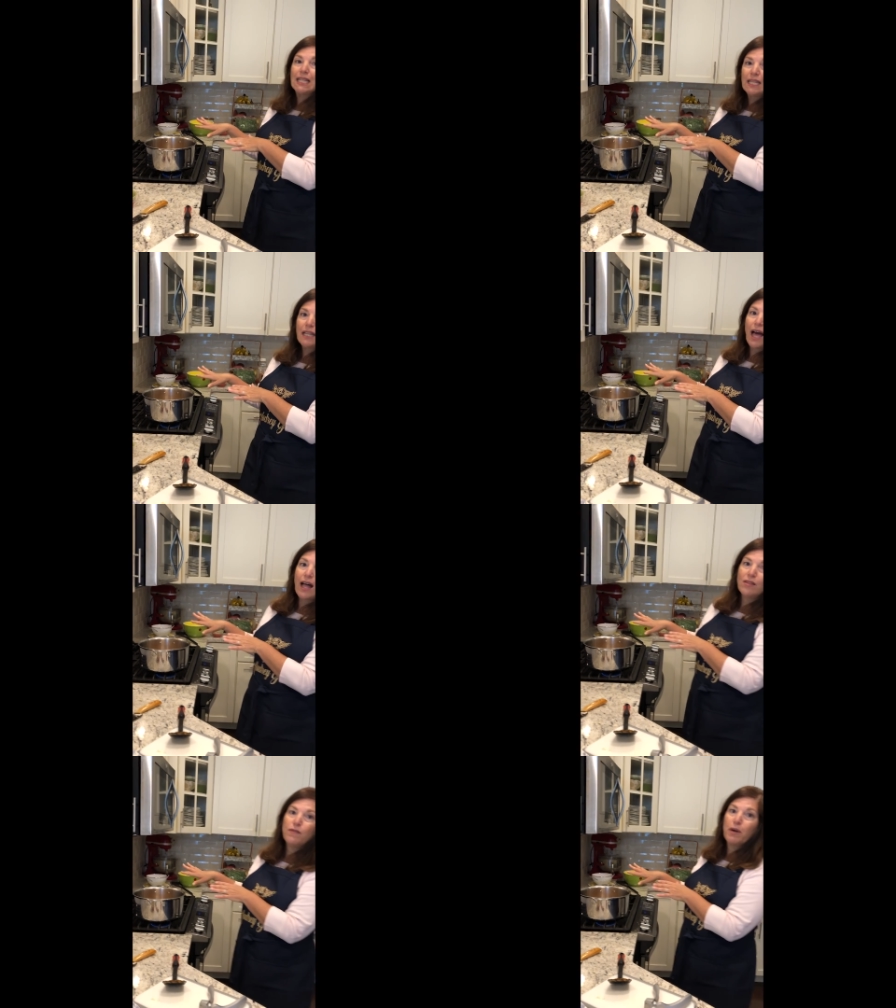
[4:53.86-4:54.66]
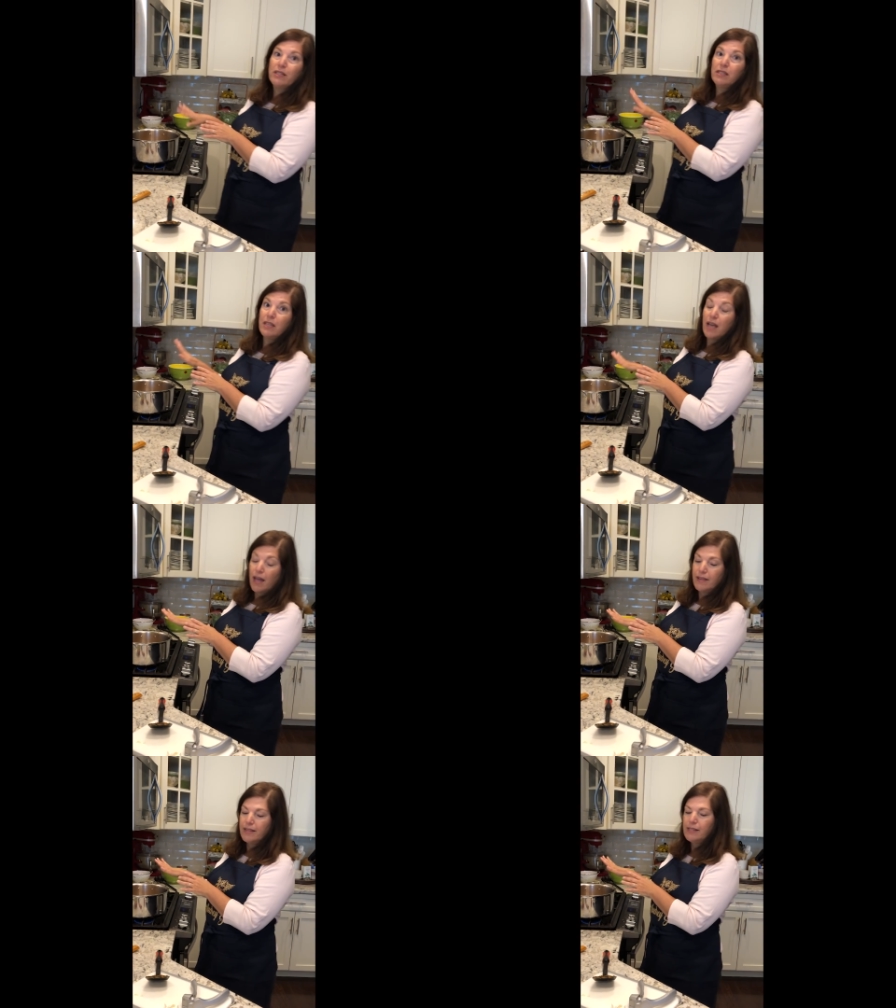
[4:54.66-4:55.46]
a little olive oil to the
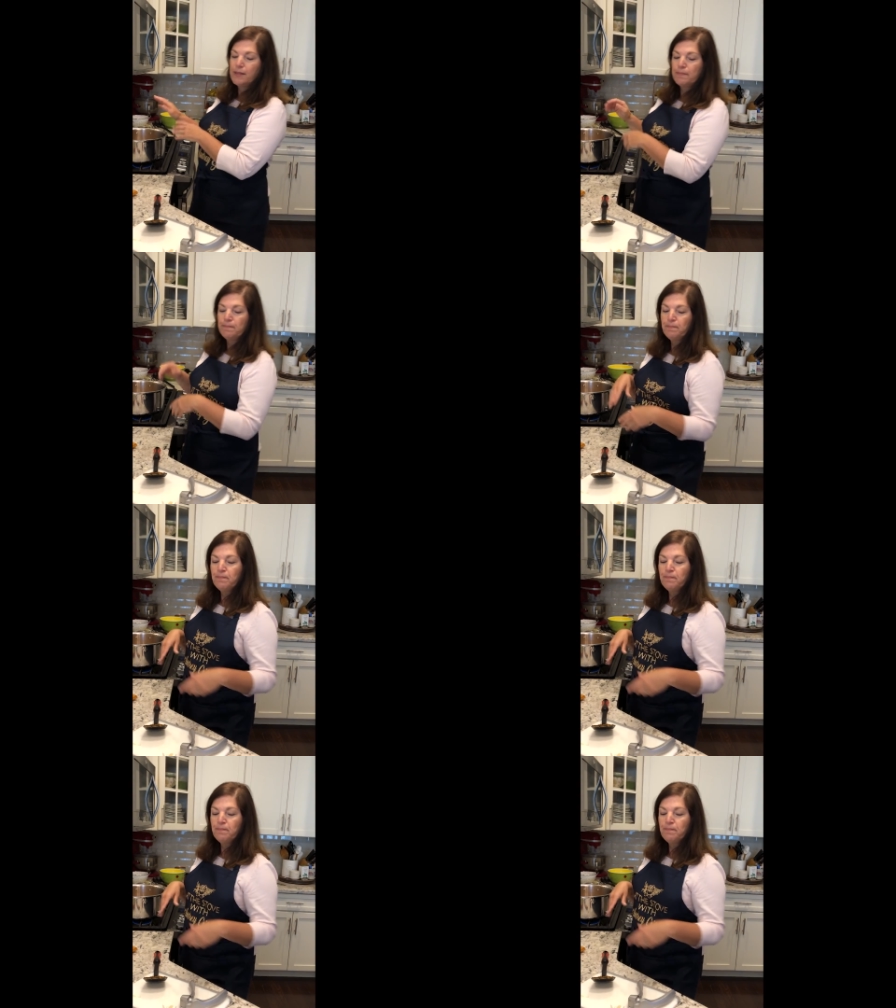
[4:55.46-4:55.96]
onions.